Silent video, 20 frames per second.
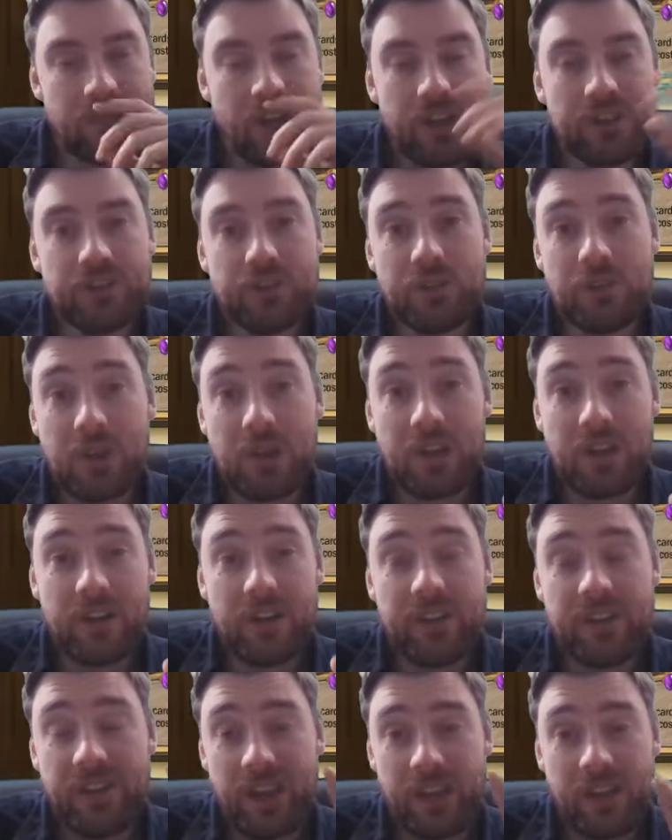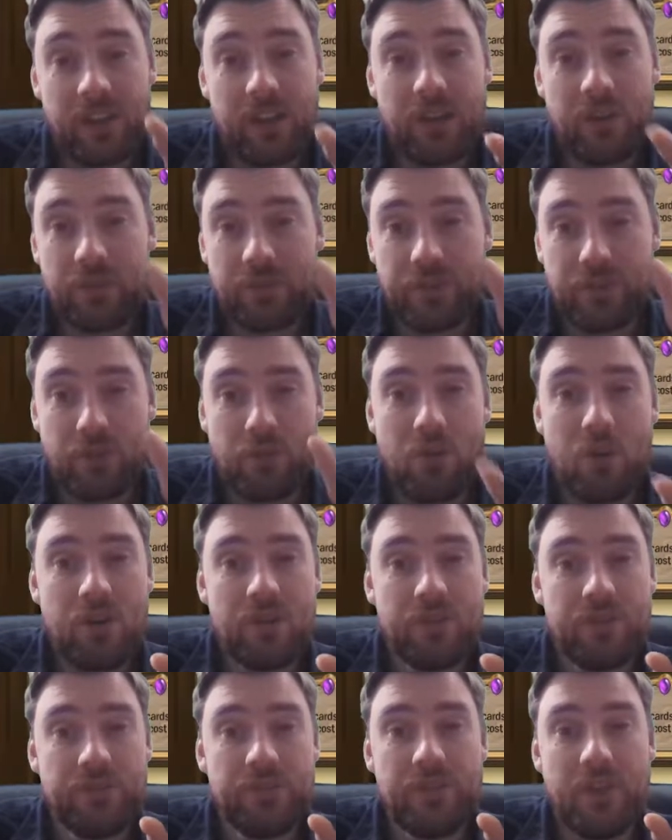I do quite like the deck, however there
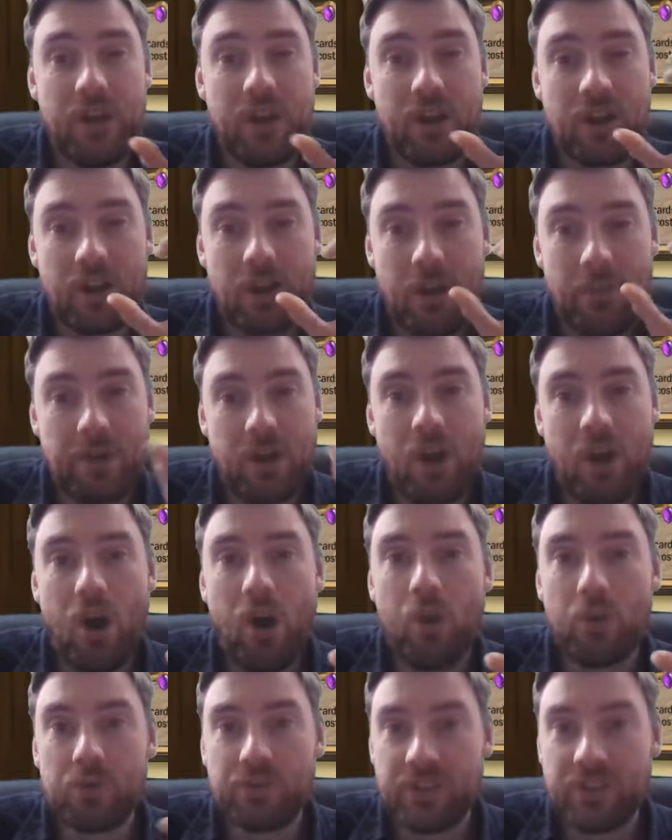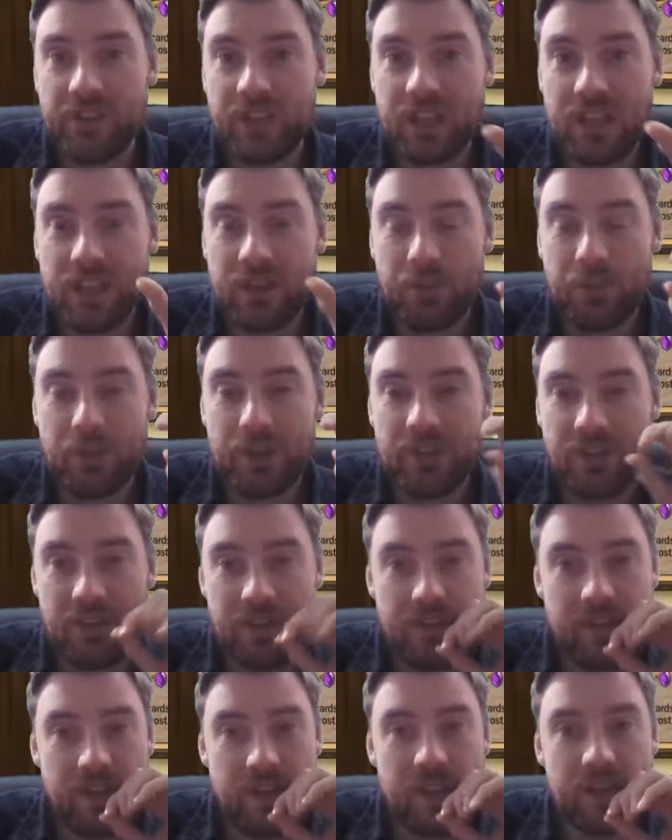are a couple of holes in here which I
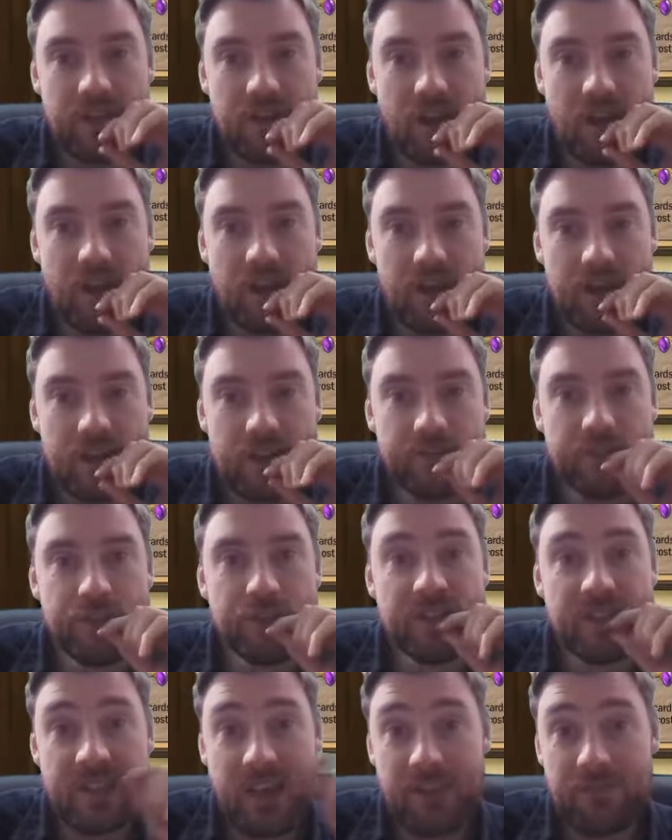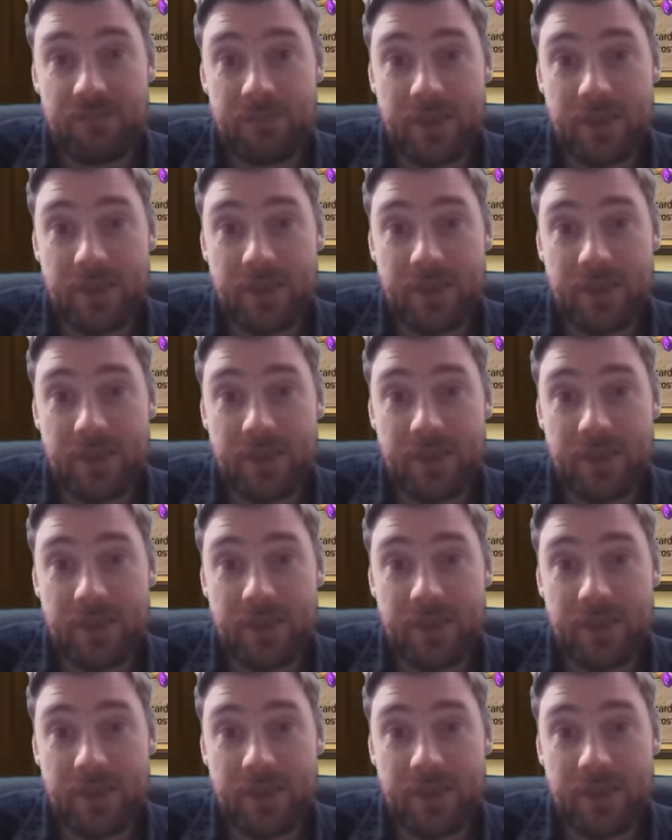think if you did have